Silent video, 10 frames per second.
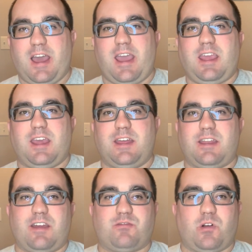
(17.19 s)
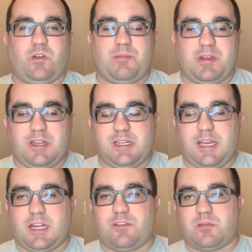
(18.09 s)
and I've grown up in
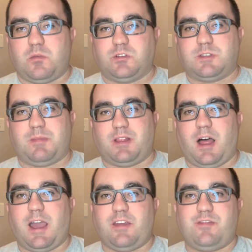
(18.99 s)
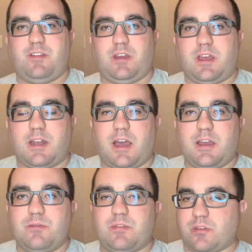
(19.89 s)
Indiana for most of my life, and
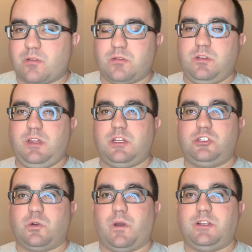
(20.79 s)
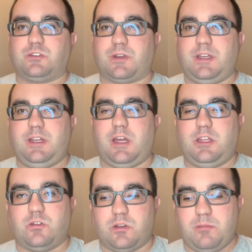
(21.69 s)
I thoroughly enjoy drinking a
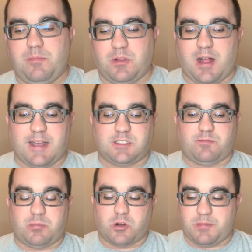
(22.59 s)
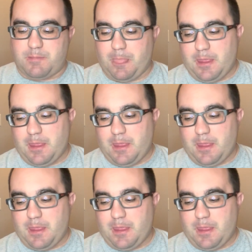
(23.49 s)
good glass of bourbon.